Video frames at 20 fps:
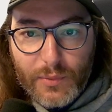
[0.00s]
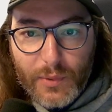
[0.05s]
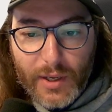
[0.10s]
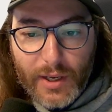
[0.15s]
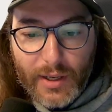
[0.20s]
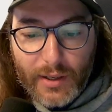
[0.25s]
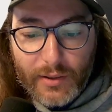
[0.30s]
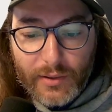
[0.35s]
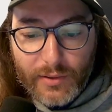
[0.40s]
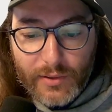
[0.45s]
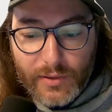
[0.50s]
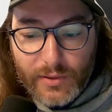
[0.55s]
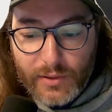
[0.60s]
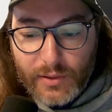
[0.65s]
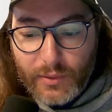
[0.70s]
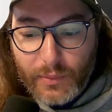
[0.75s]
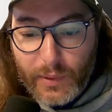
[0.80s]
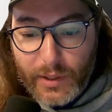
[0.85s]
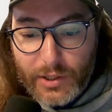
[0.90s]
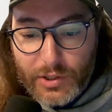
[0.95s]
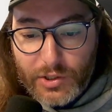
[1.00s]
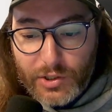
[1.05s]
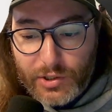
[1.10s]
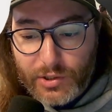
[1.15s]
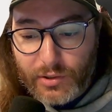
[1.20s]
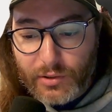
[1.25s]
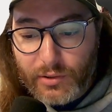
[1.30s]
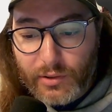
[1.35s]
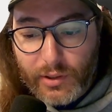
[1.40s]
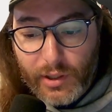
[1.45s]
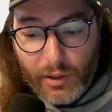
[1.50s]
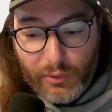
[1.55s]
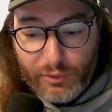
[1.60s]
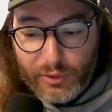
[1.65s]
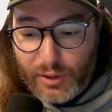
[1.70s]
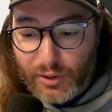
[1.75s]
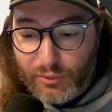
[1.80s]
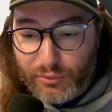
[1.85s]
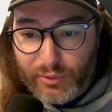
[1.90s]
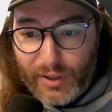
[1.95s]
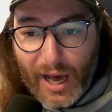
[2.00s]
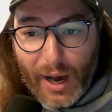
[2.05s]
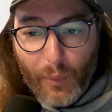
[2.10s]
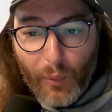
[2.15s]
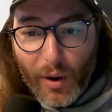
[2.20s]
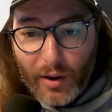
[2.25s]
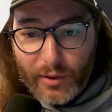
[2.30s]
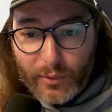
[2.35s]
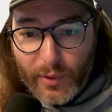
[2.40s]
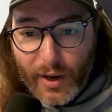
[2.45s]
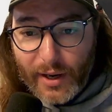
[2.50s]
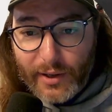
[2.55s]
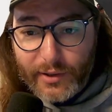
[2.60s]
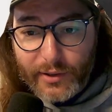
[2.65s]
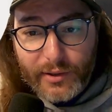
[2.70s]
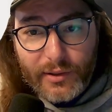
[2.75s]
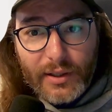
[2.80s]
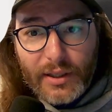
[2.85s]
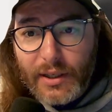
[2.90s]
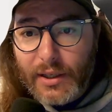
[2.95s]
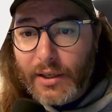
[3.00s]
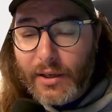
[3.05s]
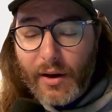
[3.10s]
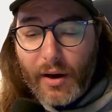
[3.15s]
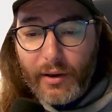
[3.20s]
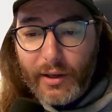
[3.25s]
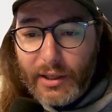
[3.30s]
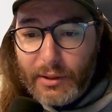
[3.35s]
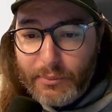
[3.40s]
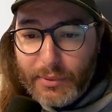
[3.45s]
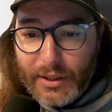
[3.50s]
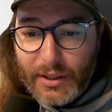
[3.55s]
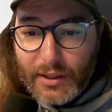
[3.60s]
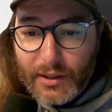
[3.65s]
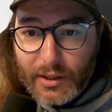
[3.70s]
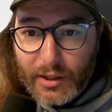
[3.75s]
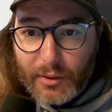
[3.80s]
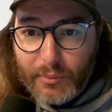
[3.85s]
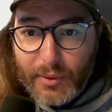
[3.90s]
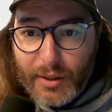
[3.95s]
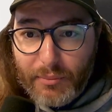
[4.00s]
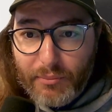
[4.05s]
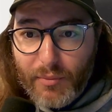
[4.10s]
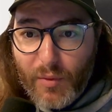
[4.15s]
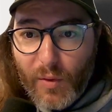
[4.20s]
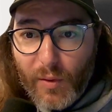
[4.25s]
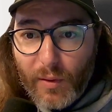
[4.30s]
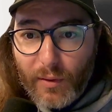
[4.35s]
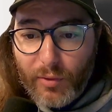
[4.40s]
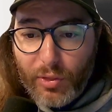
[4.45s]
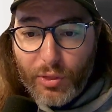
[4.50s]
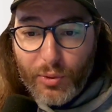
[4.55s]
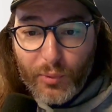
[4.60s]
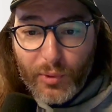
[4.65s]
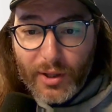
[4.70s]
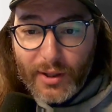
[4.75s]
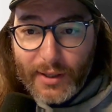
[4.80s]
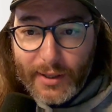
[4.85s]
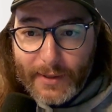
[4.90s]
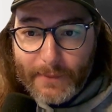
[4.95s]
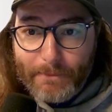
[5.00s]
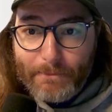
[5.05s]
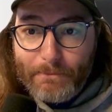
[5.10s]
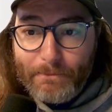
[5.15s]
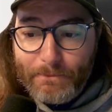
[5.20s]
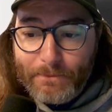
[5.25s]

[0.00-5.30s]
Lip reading: wings, which, you know, if you're a flat water rider, are going to be a little bit more thrilling.